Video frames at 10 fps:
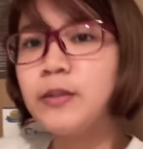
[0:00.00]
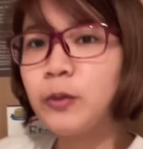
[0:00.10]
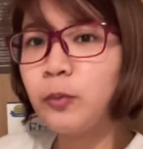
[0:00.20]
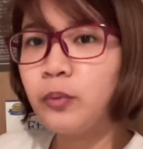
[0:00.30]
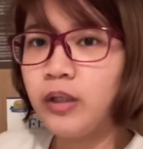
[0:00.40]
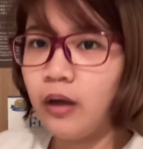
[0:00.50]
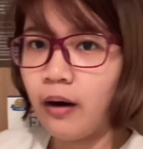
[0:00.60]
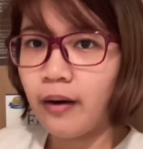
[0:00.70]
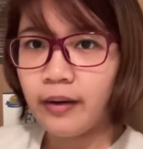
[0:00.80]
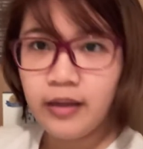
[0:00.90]
So we
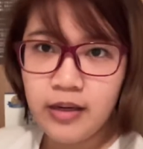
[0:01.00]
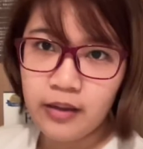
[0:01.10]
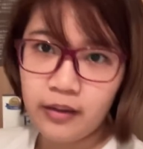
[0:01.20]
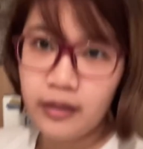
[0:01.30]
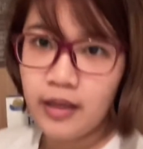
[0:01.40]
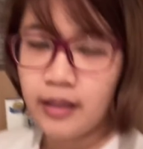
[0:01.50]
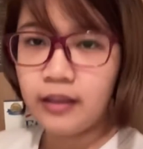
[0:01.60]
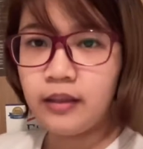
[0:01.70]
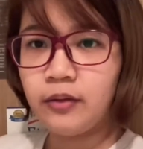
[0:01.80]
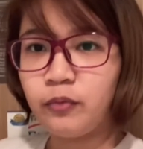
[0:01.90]
are here
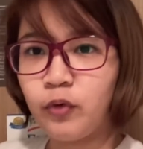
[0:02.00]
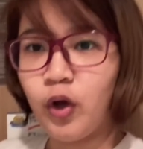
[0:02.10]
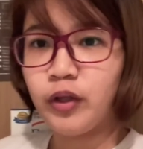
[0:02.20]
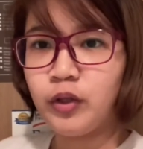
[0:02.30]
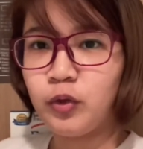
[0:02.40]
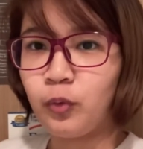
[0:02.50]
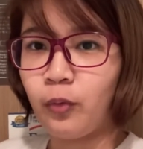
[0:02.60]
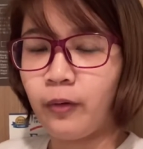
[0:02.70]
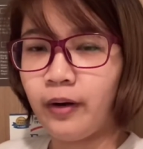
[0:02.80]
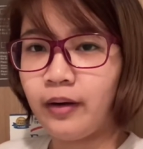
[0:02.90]
in the front
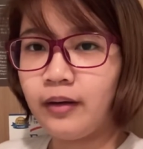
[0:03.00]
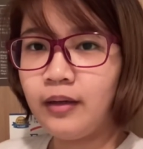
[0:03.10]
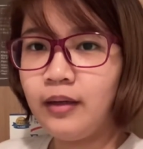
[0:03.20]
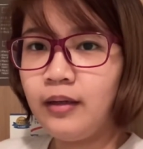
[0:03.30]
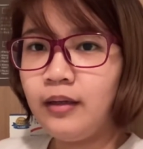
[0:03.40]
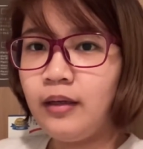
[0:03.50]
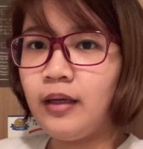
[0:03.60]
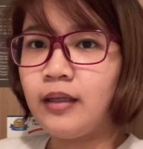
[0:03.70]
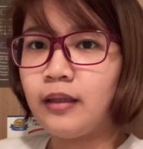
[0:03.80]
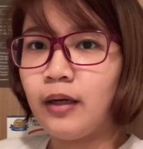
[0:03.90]
door,
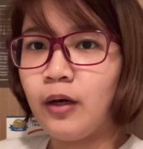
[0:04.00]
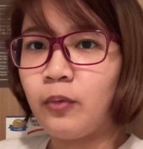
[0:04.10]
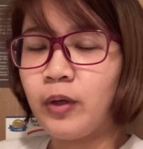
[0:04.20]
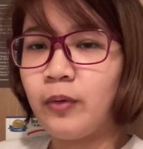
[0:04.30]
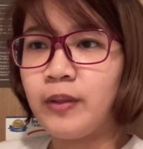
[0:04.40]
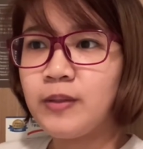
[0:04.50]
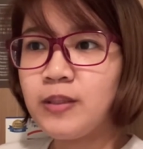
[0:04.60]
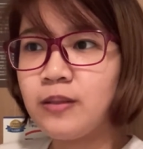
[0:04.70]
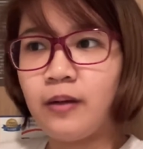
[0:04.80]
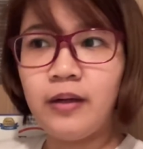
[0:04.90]
and we're going to
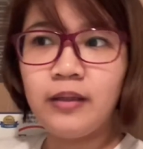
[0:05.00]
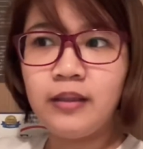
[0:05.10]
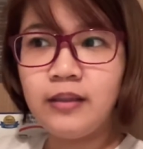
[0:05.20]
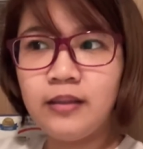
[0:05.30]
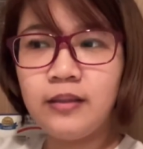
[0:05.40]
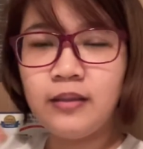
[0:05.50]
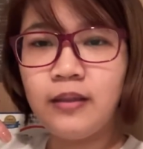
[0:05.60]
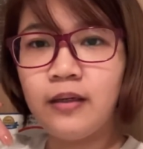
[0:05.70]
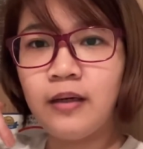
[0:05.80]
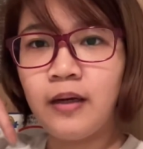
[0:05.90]
start.
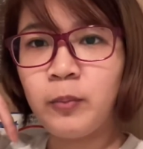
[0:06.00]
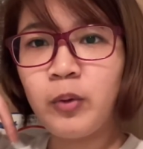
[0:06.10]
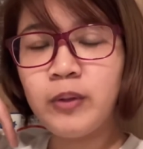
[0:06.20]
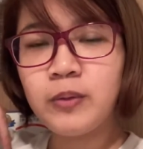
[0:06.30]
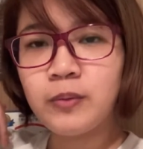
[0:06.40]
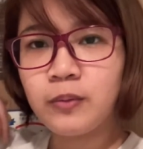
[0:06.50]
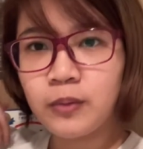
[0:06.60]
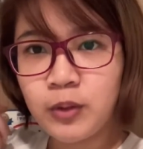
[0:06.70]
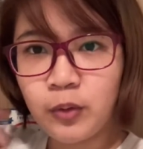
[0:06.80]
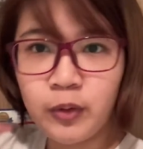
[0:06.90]
I'm going to
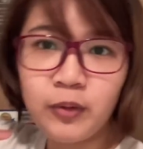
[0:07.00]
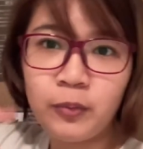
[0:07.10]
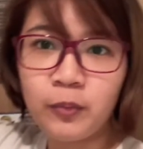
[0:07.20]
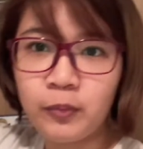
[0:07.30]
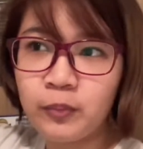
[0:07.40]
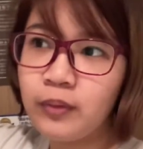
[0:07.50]
show you the room.